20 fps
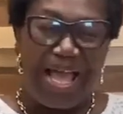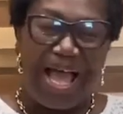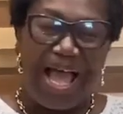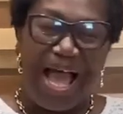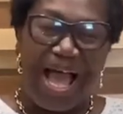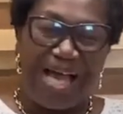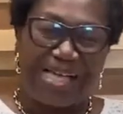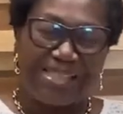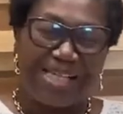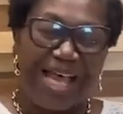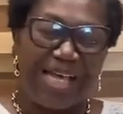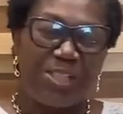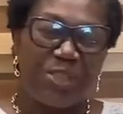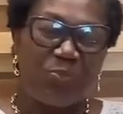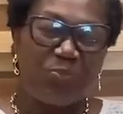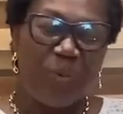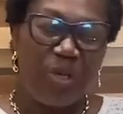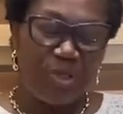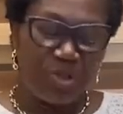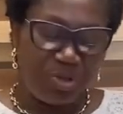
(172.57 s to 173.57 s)
As I
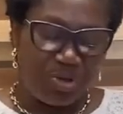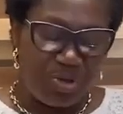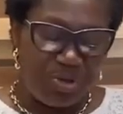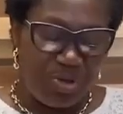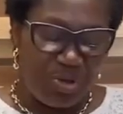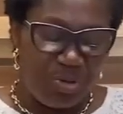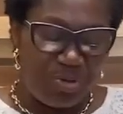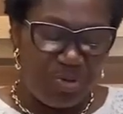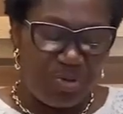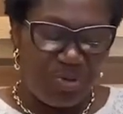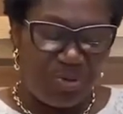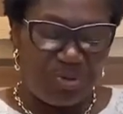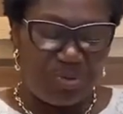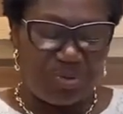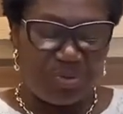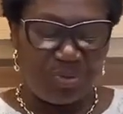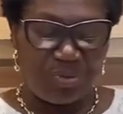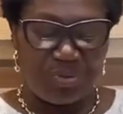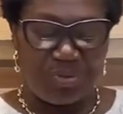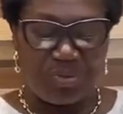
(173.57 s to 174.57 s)
speak to you,
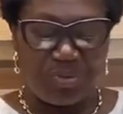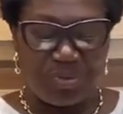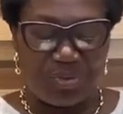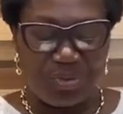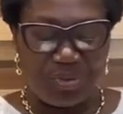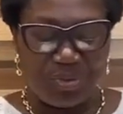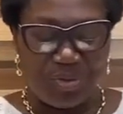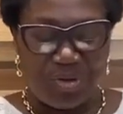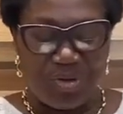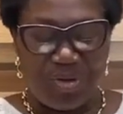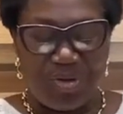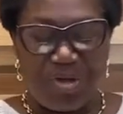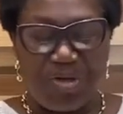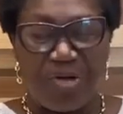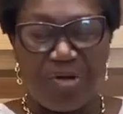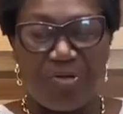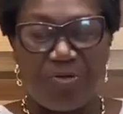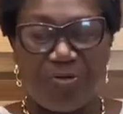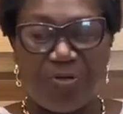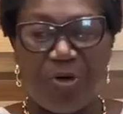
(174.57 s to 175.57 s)

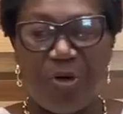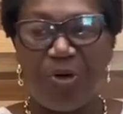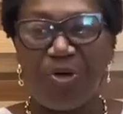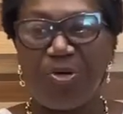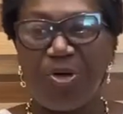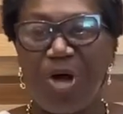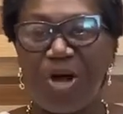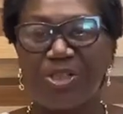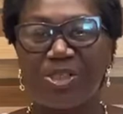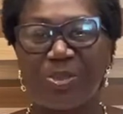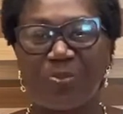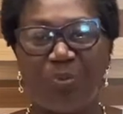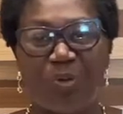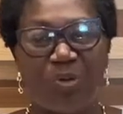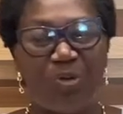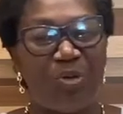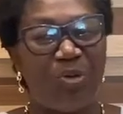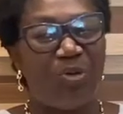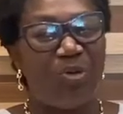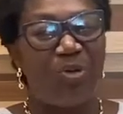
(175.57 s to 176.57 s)
Full
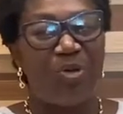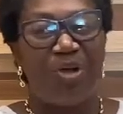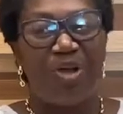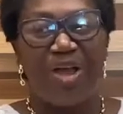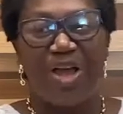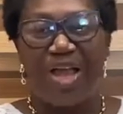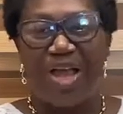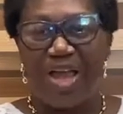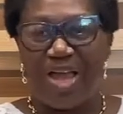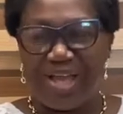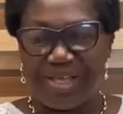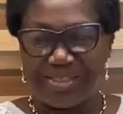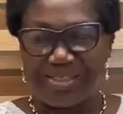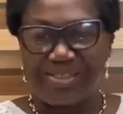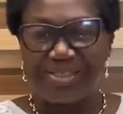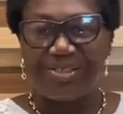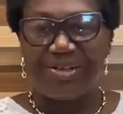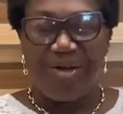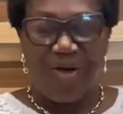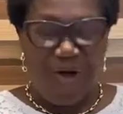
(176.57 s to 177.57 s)
Gospel
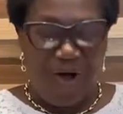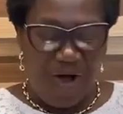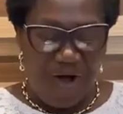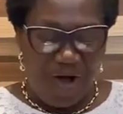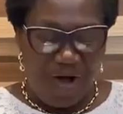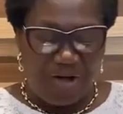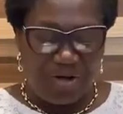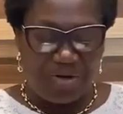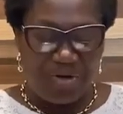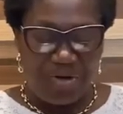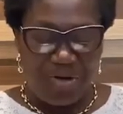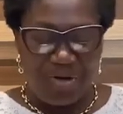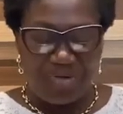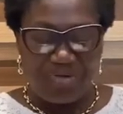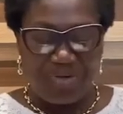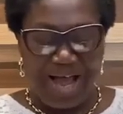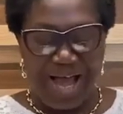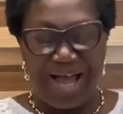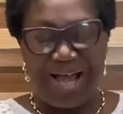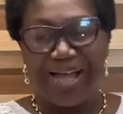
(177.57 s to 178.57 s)
is all
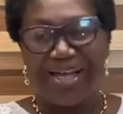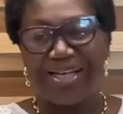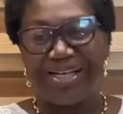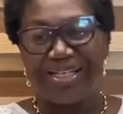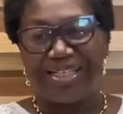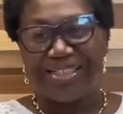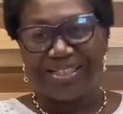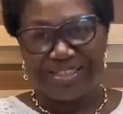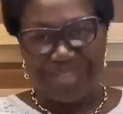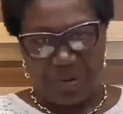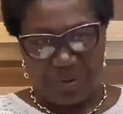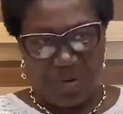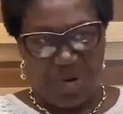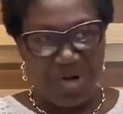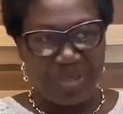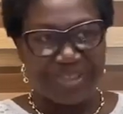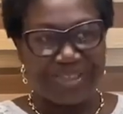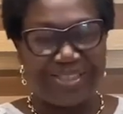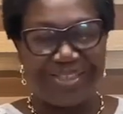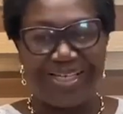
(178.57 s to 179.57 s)
over the
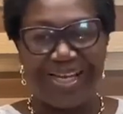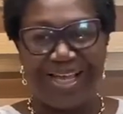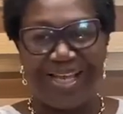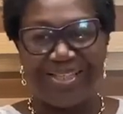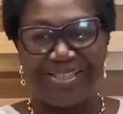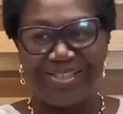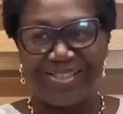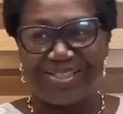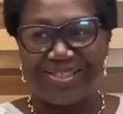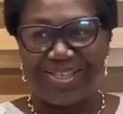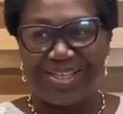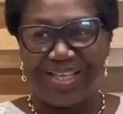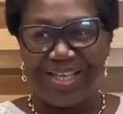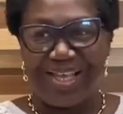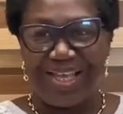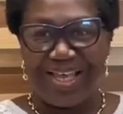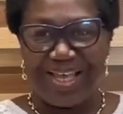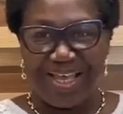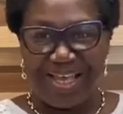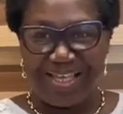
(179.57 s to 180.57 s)
continent
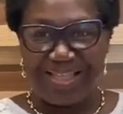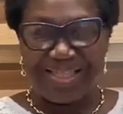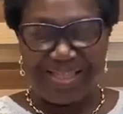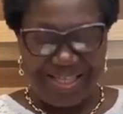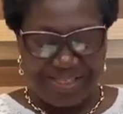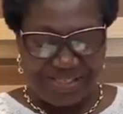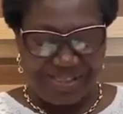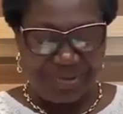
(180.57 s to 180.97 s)
in this